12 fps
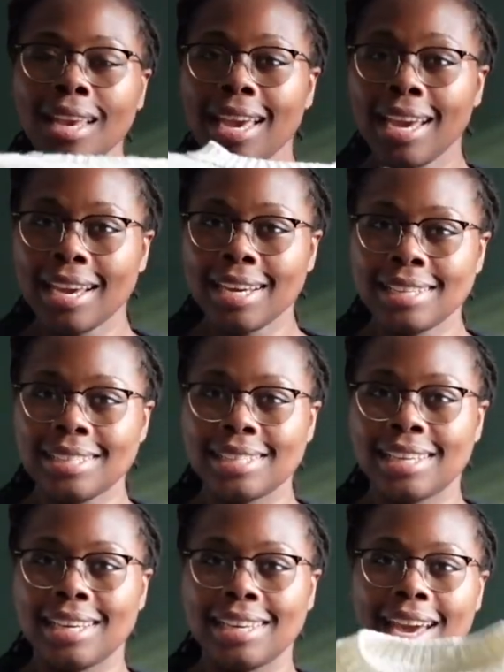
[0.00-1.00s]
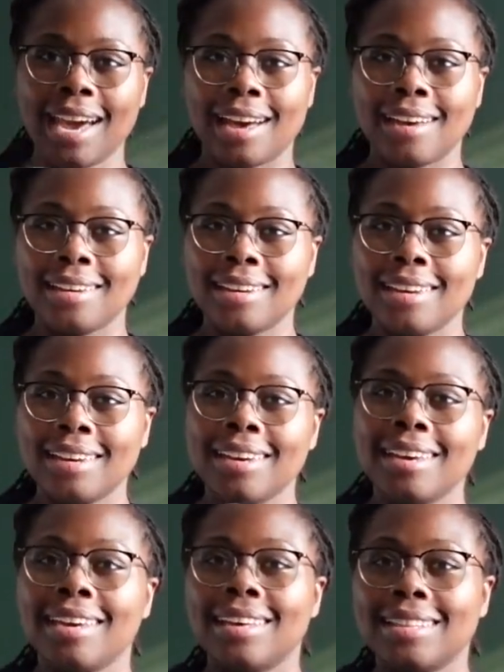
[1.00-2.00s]
And yeah,
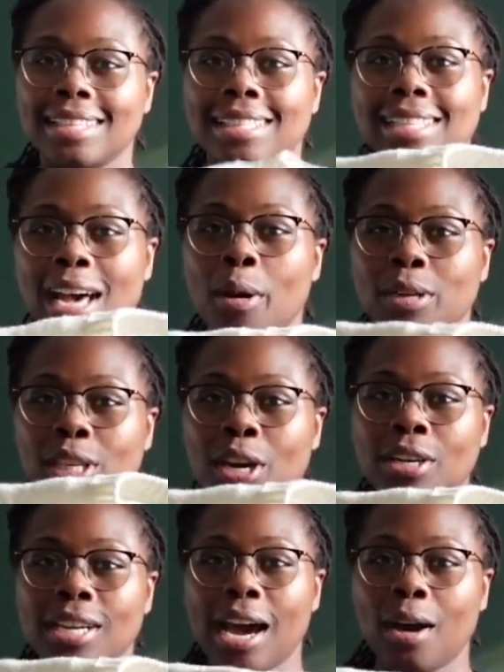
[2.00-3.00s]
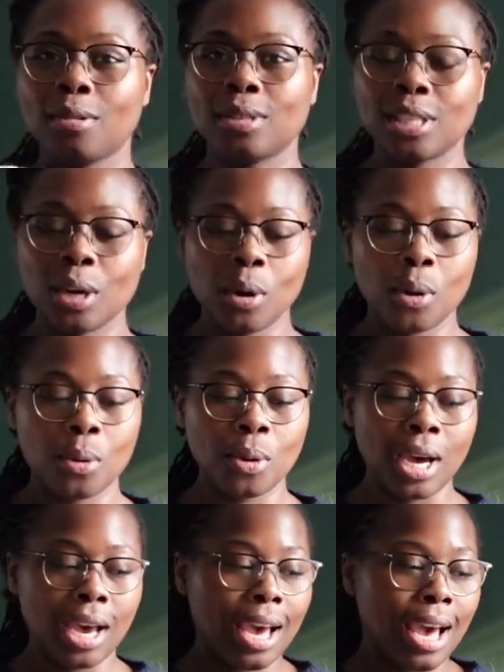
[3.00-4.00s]
this is how it turned out.
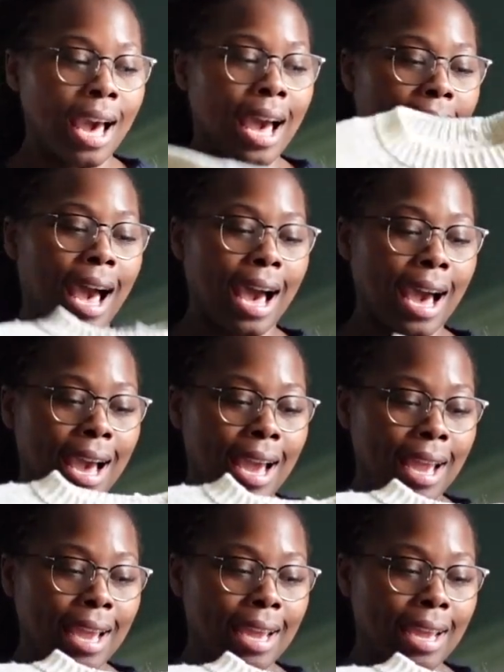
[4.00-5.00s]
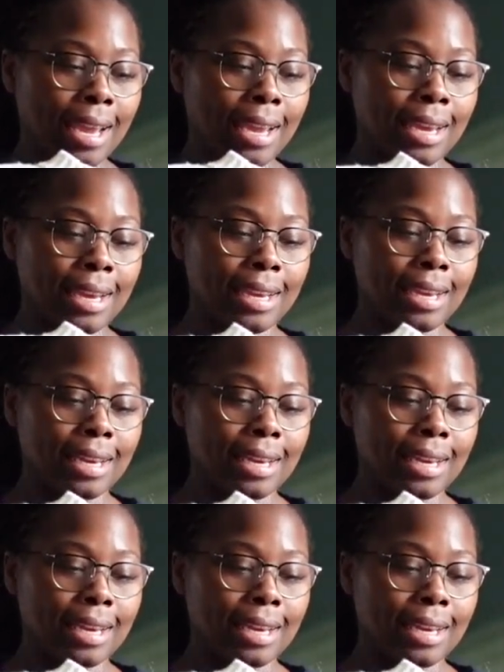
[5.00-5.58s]
So I